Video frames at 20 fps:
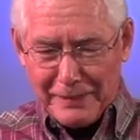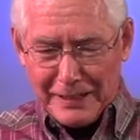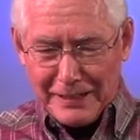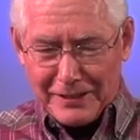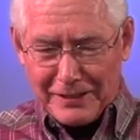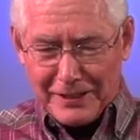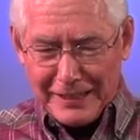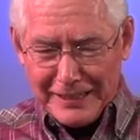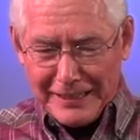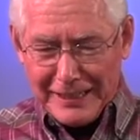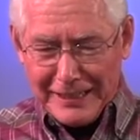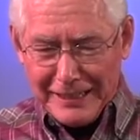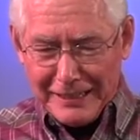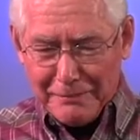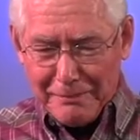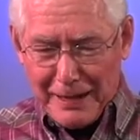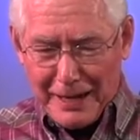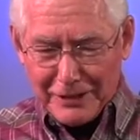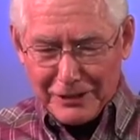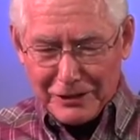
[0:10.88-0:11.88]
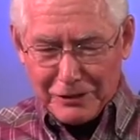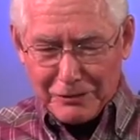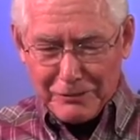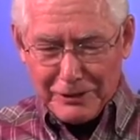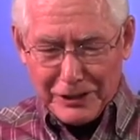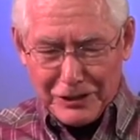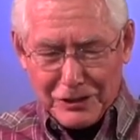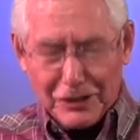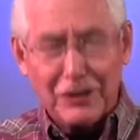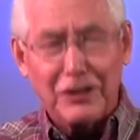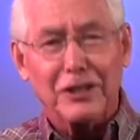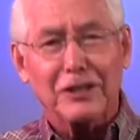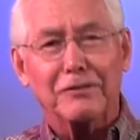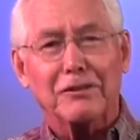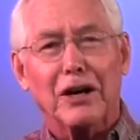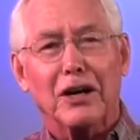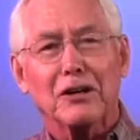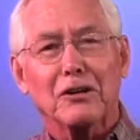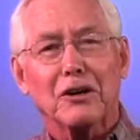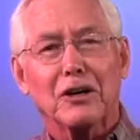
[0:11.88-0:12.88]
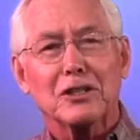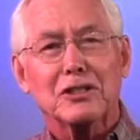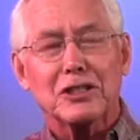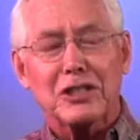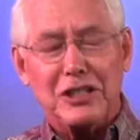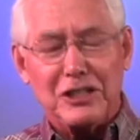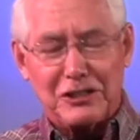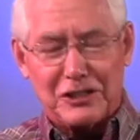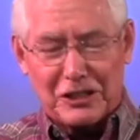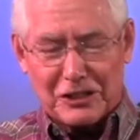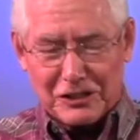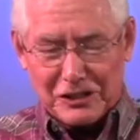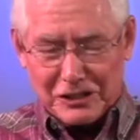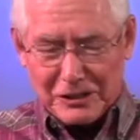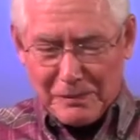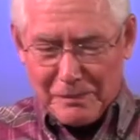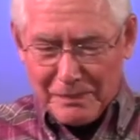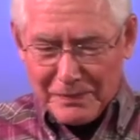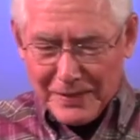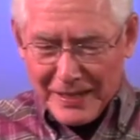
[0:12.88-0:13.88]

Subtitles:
been thinking about the return of our Lord Jesus.